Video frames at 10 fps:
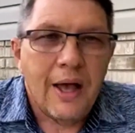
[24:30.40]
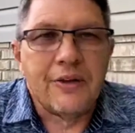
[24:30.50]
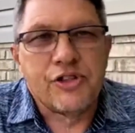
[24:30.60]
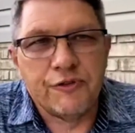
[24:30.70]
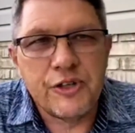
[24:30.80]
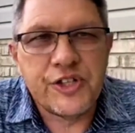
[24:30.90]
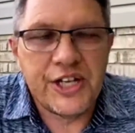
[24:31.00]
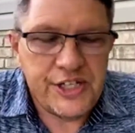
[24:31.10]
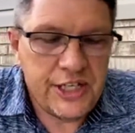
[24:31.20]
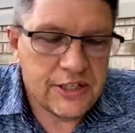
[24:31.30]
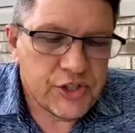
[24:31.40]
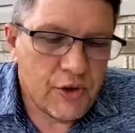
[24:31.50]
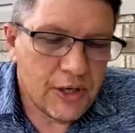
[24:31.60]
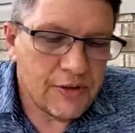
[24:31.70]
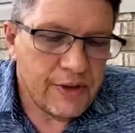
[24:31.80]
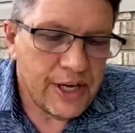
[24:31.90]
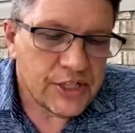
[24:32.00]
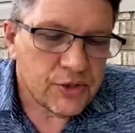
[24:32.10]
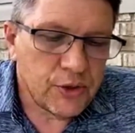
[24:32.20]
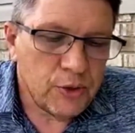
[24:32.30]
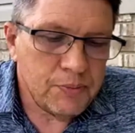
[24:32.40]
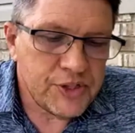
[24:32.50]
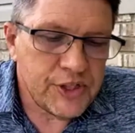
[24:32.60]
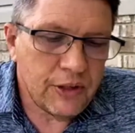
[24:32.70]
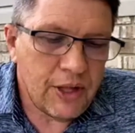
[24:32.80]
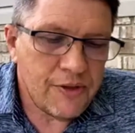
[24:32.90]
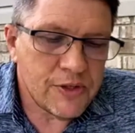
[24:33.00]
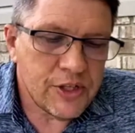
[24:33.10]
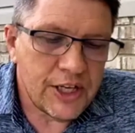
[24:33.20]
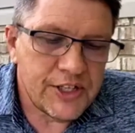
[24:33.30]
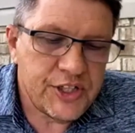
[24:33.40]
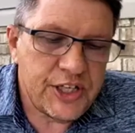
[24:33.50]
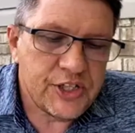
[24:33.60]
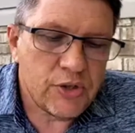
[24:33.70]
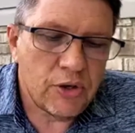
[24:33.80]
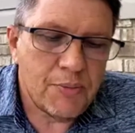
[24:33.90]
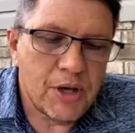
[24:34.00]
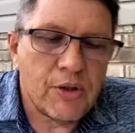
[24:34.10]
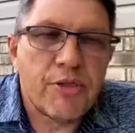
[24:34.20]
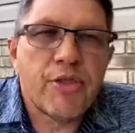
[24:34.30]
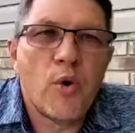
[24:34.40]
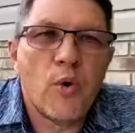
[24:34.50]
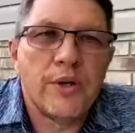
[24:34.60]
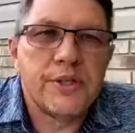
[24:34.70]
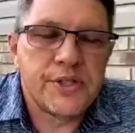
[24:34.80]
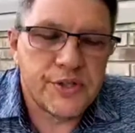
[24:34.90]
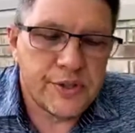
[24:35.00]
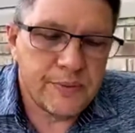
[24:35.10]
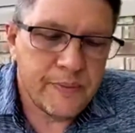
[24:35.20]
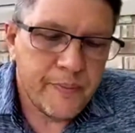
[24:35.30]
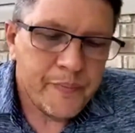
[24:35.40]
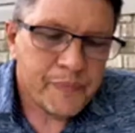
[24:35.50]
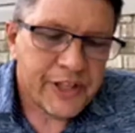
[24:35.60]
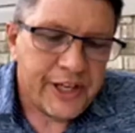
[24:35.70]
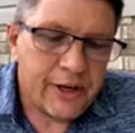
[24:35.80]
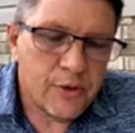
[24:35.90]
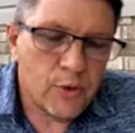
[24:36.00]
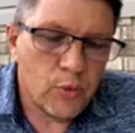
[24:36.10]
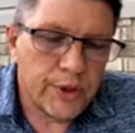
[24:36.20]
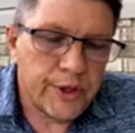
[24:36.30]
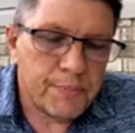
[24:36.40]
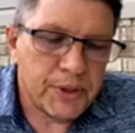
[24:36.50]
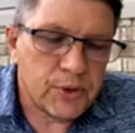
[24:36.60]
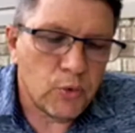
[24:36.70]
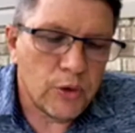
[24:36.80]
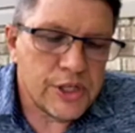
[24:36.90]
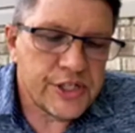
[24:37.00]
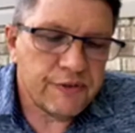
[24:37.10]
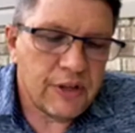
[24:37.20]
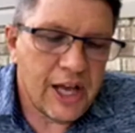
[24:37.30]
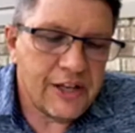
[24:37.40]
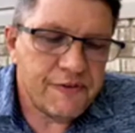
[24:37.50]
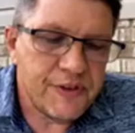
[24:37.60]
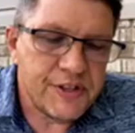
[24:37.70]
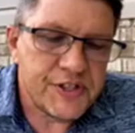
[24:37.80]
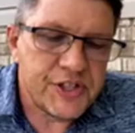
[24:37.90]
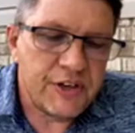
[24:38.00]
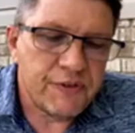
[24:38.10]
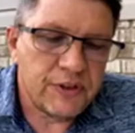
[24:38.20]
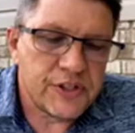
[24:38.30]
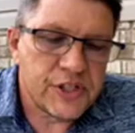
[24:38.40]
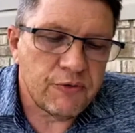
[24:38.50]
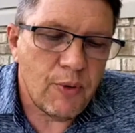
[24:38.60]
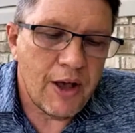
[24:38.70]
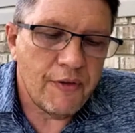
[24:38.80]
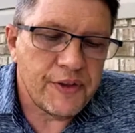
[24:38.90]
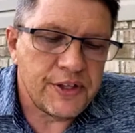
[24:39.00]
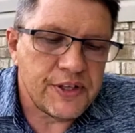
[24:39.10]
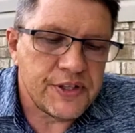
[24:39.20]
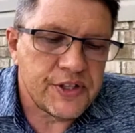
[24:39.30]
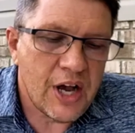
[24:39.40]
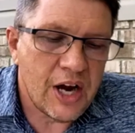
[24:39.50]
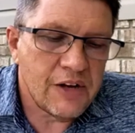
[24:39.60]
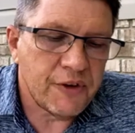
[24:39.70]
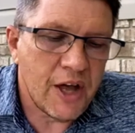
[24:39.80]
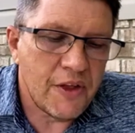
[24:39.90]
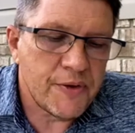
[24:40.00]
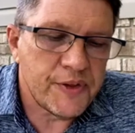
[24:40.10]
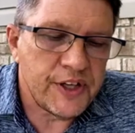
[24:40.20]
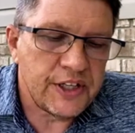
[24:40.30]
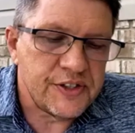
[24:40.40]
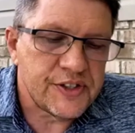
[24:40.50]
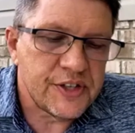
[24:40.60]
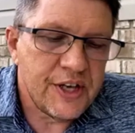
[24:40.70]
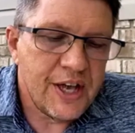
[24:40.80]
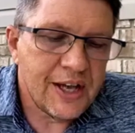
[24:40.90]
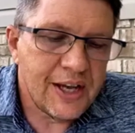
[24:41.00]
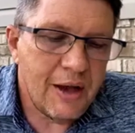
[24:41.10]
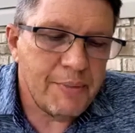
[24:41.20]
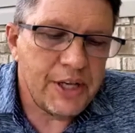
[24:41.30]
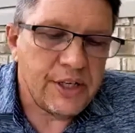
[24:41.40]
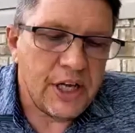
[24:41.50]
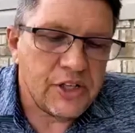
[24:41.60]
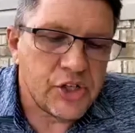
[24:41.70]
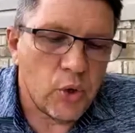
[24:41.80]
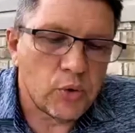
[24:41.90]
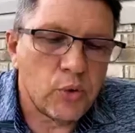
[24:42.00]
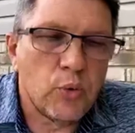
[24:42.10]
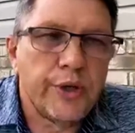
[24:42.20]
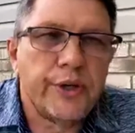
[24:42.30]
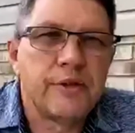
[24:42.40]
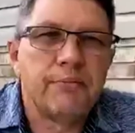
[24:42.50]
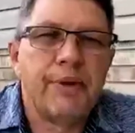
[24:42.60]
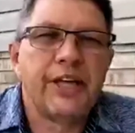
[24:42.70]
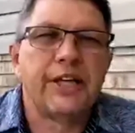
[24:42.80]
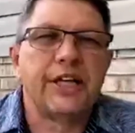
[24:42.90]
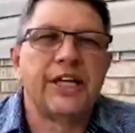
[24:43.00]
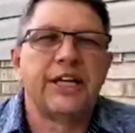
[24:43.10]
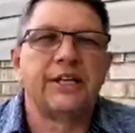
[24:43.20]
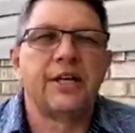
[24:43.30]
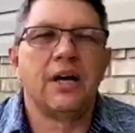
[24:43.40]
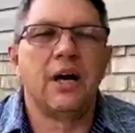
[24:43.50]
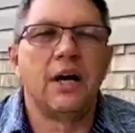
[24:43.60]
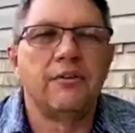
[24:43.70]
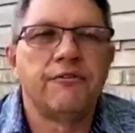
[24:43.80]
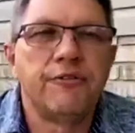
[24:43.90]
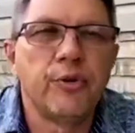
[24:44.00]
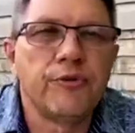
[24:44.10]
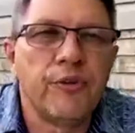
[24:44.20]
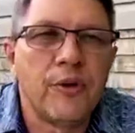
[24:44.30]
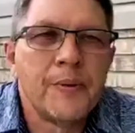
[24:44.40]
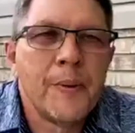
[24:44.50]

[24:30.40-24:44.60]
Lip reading: So verse 18, let's go on to the next group. Still others like seed sown among the thorns hear the word, but the worries of life, the deceitfulness of wealth, and the desire for other things come in and choke the word, making it unfruitful.